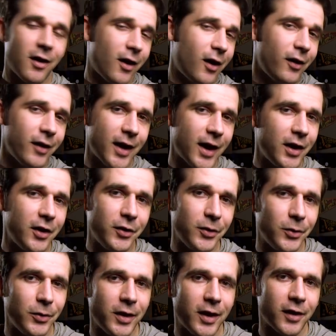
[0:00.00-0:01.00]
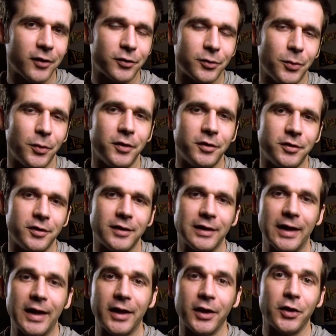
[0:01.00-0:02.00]
all I had to do next was just
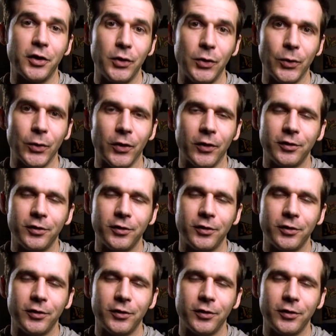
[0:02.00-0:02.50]
let it cure.